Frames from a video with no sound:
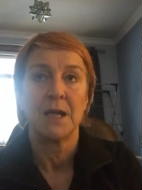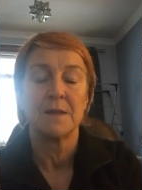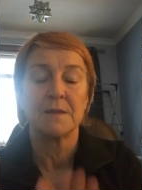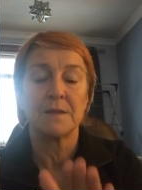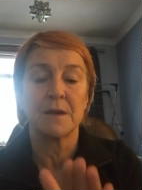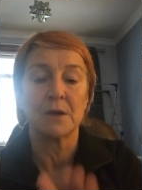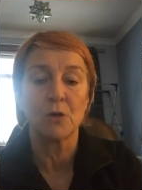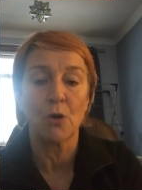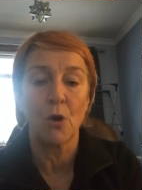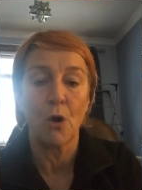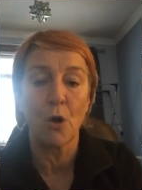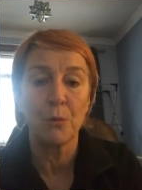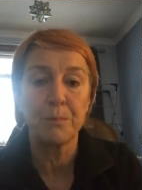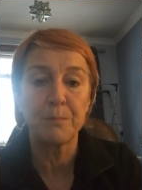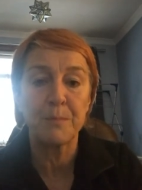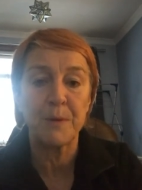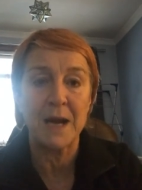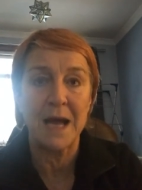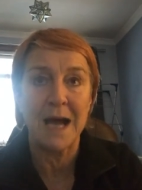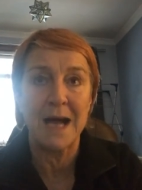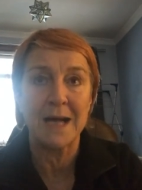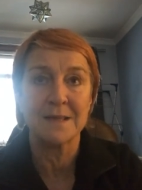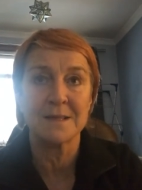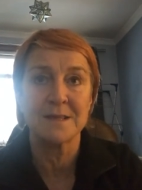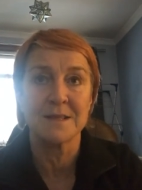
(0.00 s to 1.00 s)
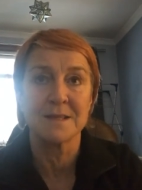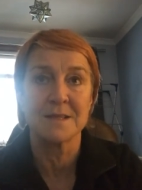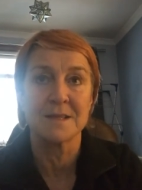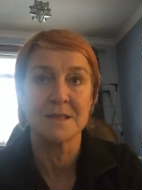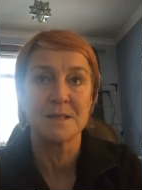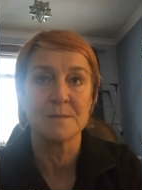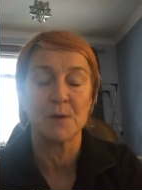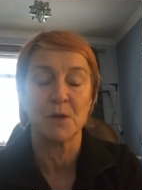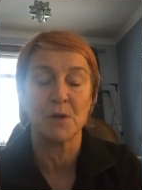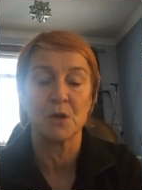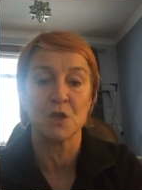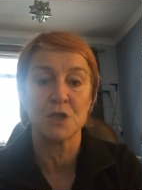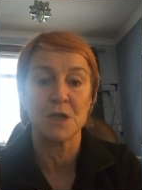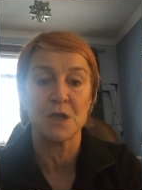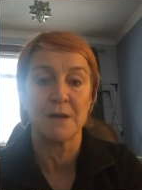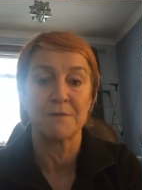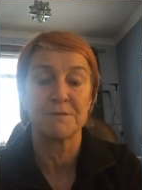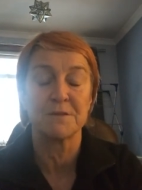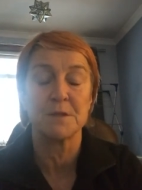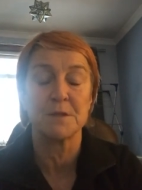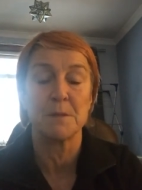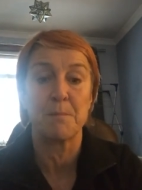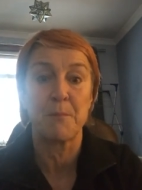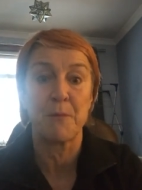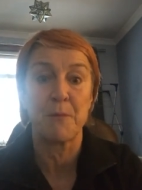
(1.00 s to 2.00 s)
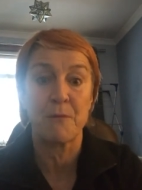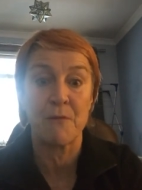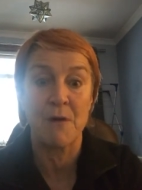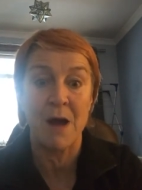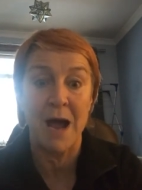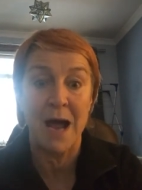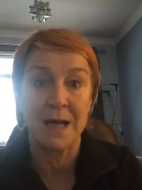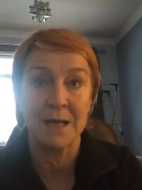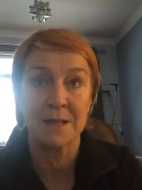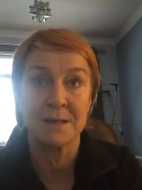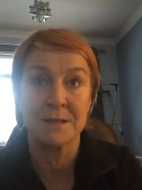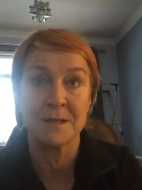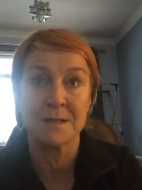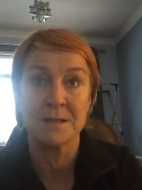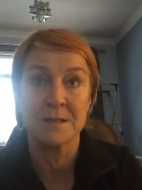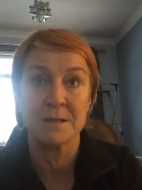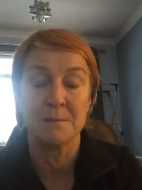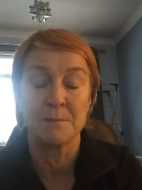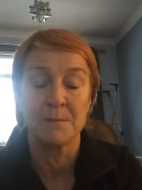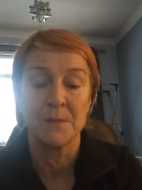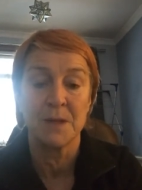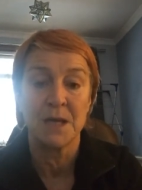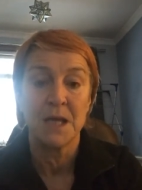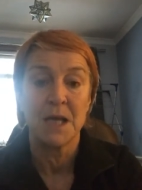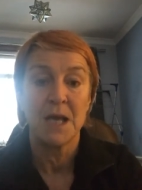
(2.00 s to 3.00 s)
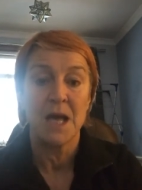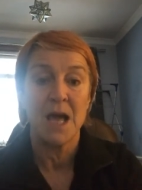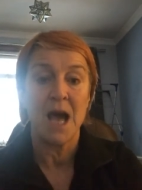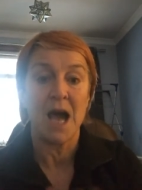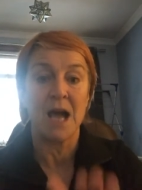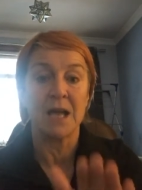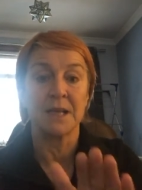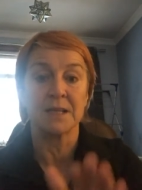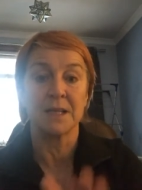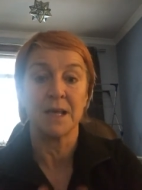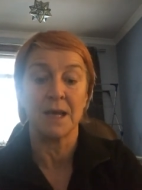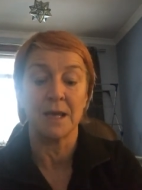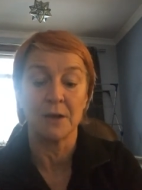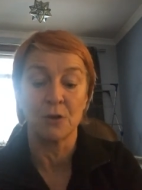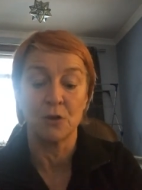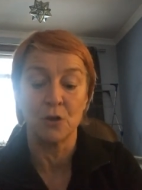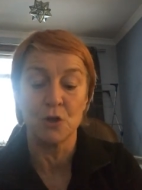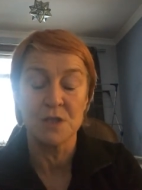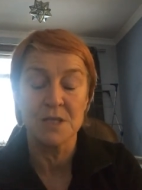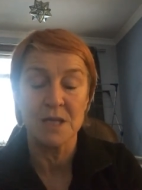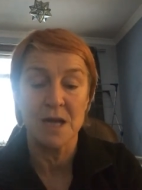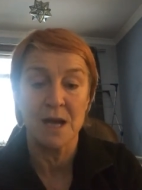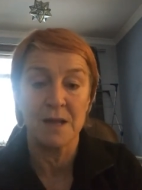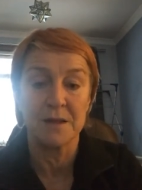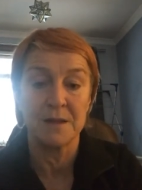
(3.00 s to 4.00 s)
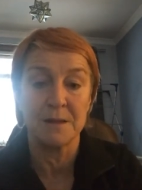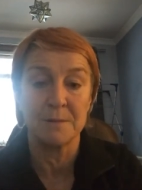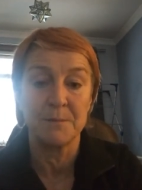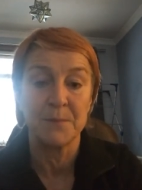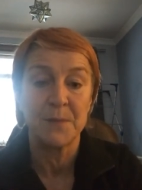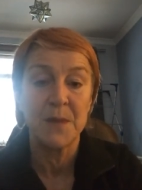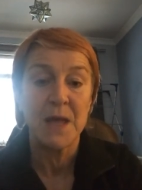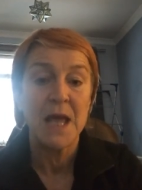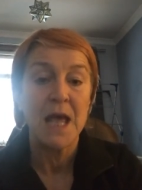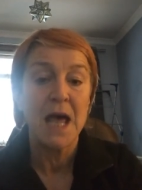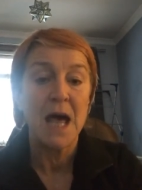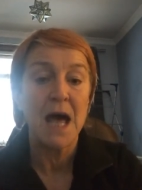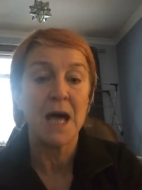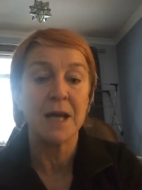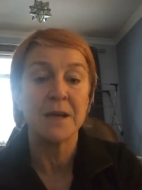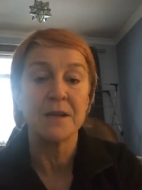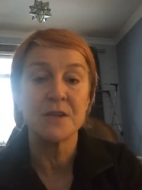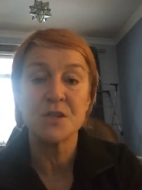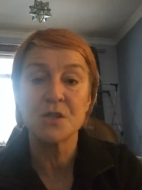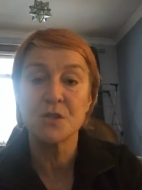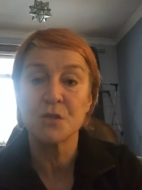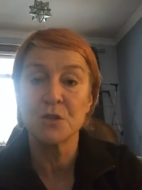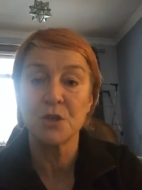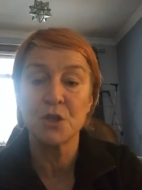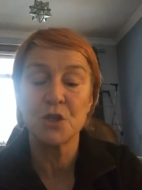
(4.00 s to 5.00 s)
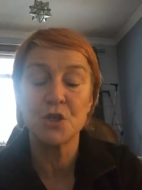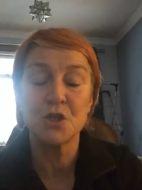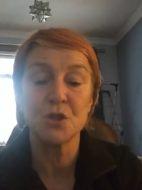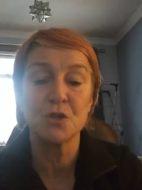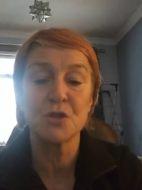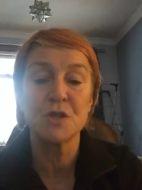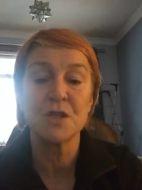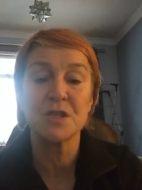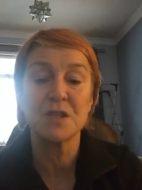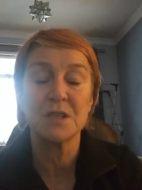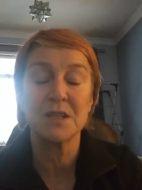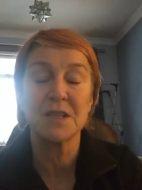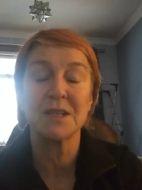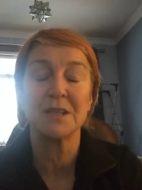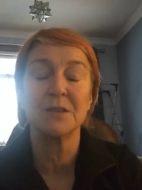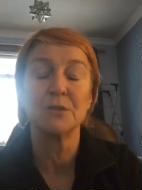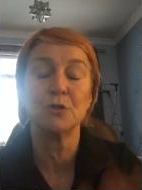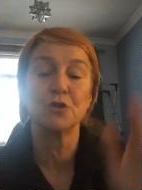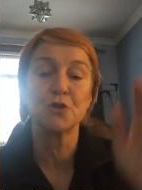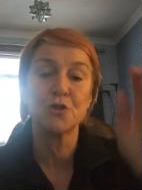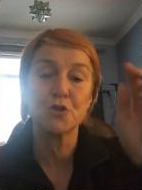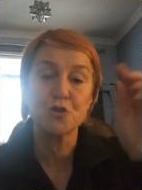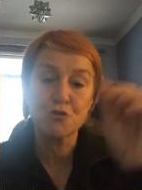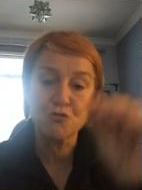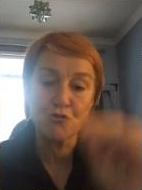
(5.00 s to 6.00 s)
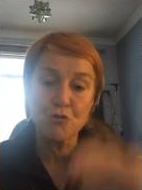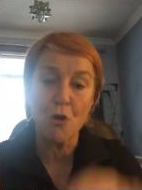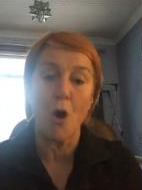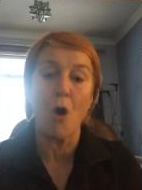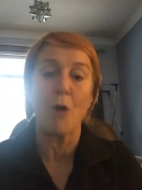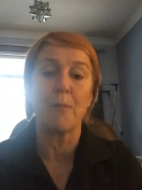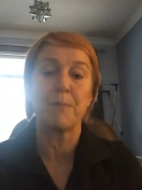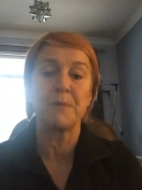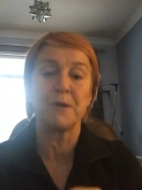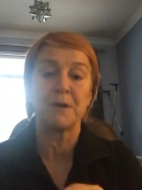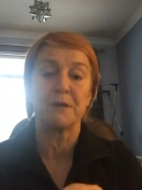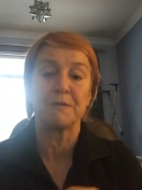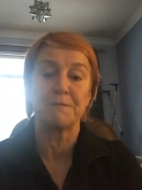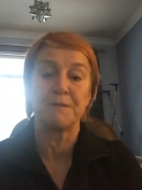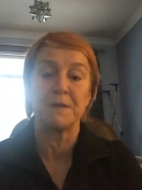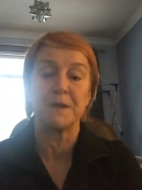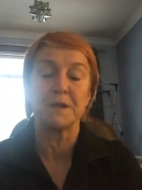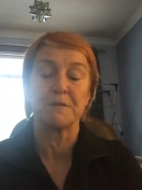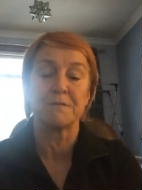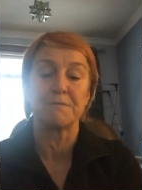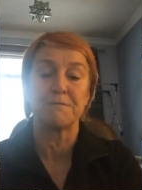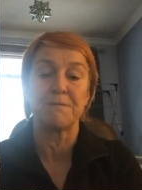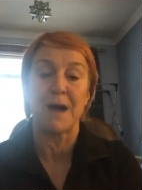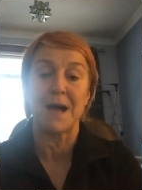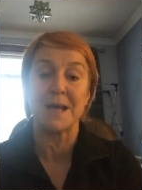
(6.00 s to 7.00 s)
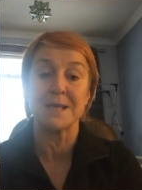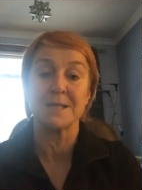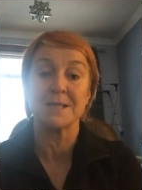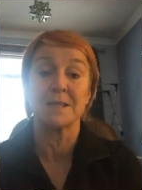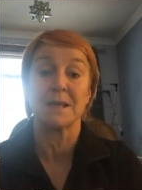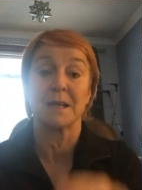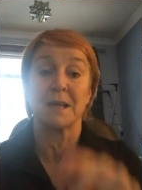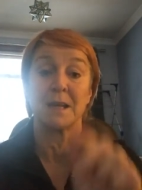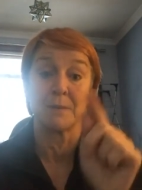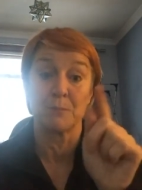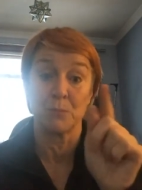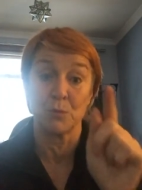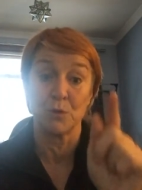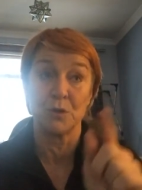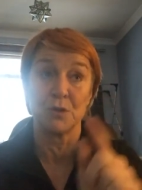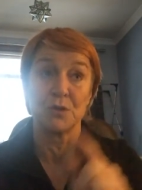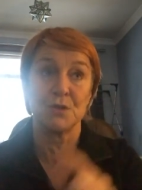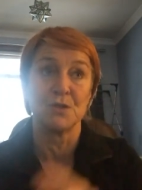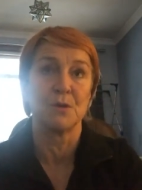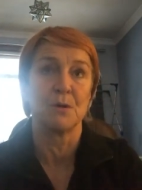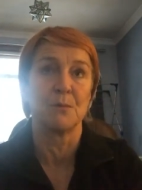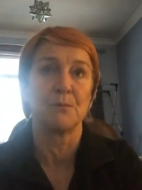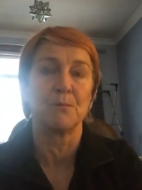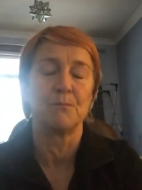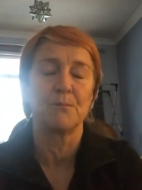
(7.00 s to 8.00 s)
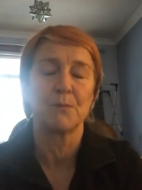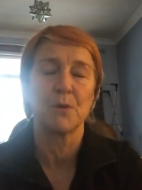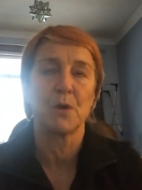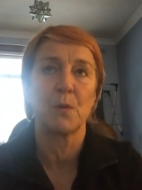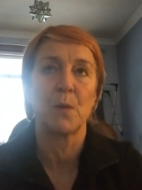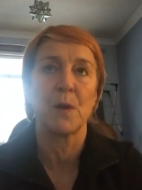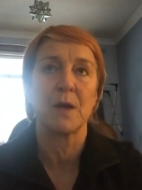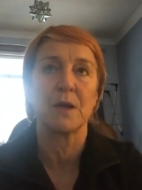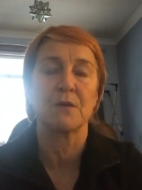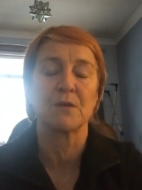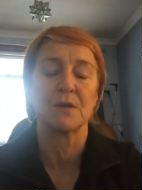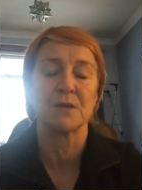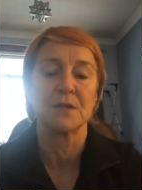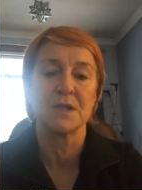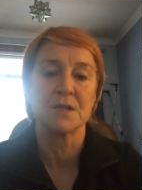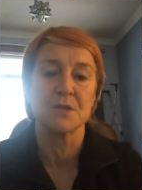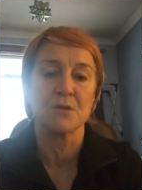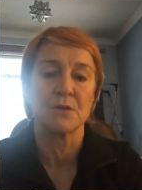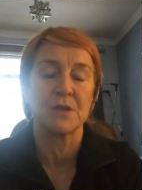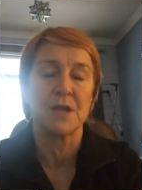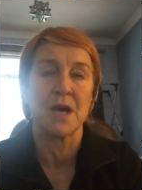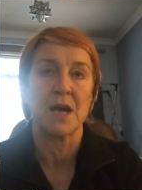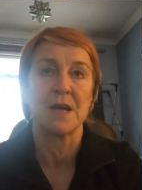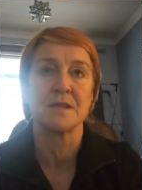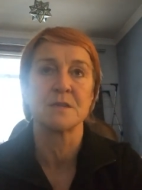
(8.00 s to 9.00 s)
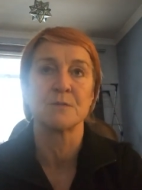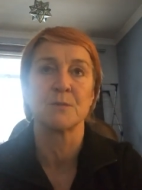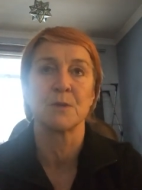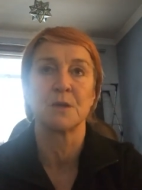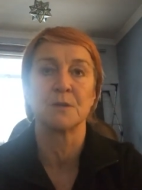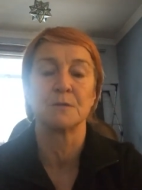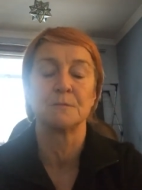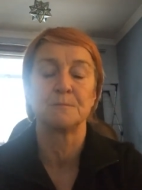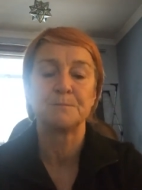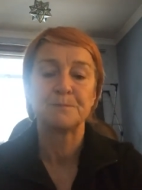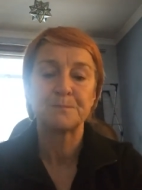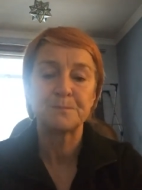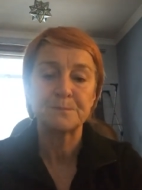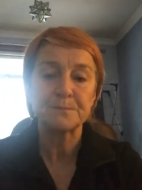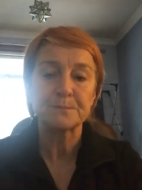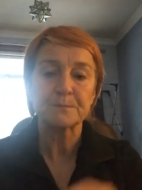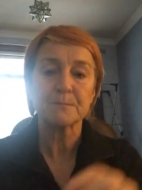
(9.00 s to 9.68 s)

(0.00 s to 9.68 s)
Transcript: They're called practices because you have to practice them and get good at them. And as soon as you drop your fear of fasting, and I'm going to do a quick release on that as well,